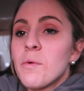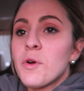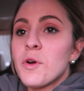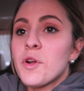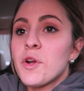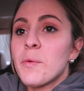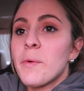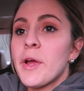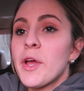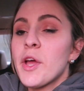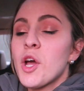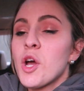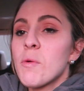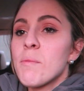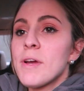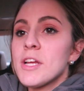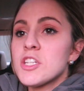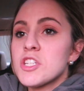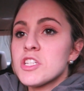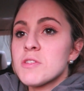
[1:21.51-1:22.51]
We're on our way home.
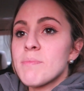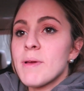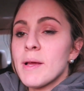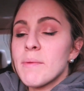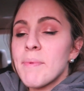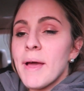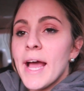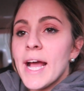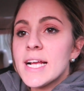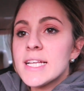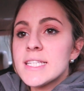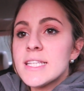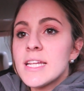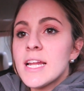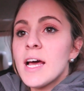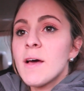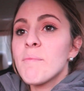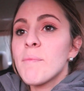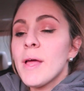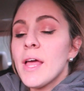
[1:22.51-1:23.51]
I just picked
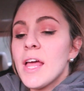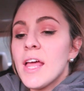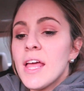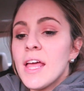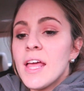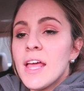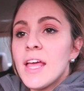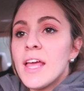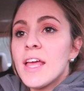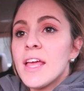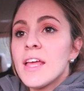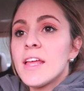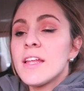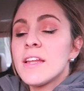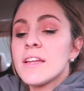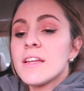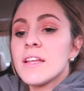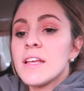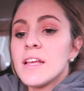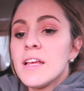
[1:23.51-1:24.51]
Paxton up,
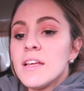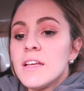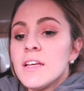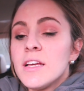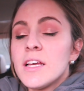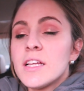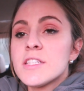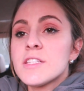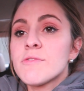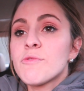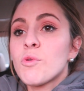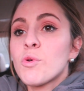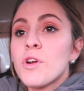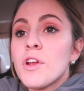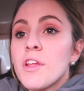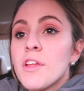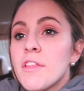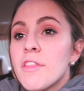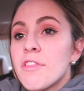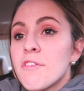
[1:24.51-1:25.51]
and it's
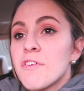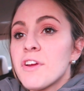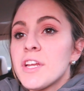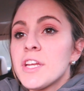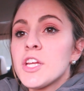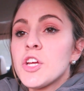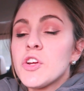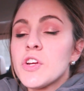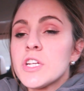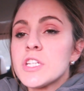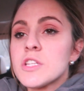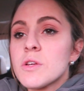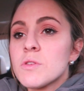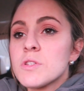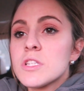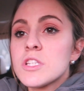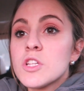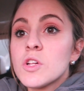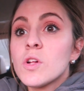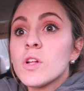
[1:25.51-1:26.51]
43 degrees, so
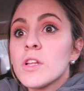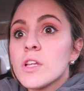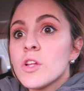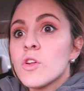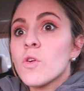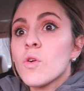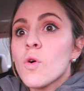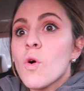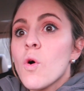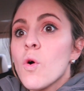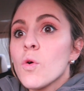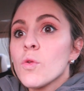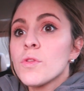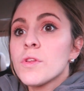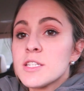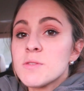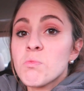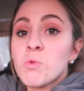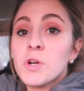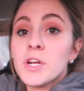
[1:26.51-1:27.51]
it's still a little cold.
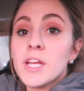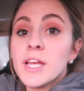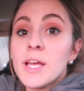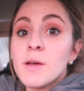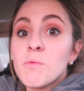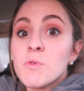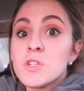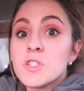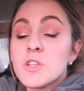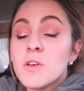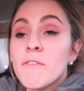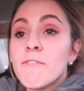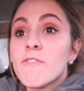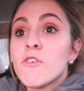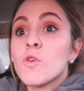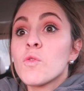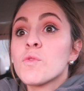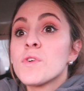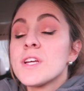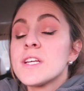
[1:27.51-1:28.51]
This morning it was
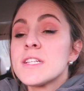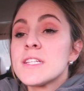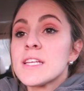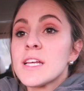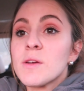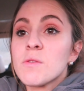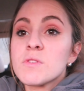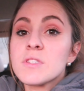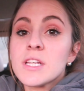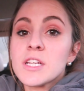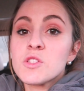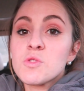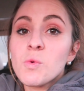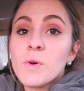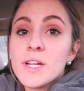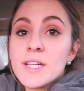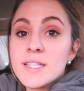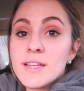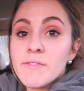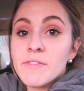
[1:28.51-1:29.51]
freezing. It was like
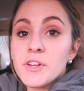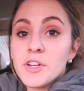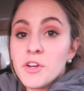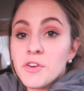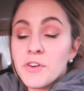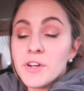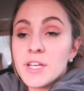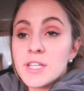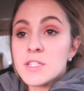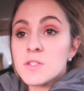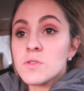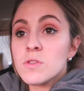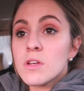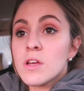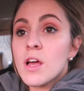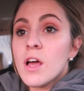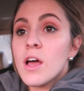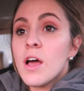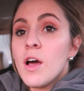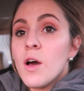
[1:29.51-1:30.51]
27 degrees
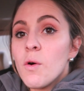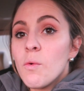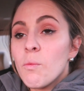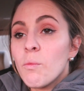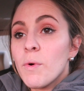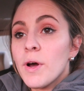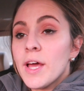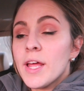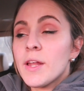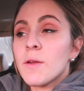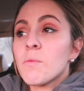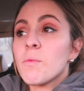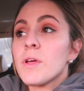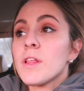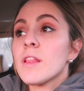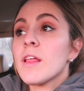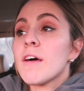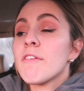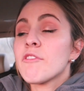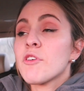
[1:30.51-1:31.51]
when
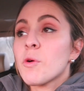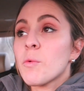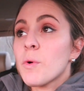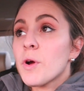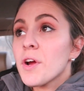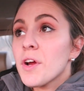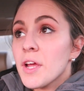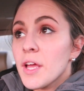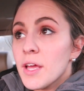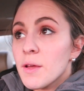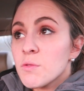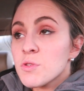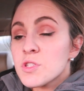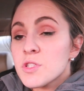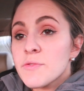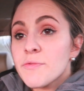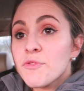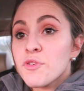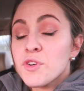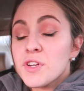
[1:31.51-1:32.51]
we left for work. It
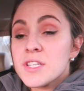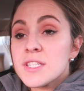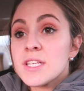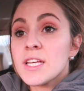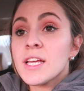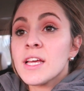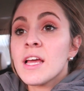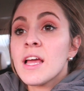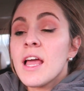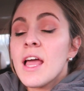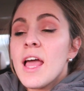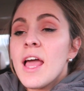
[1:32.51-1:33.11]
was freezing.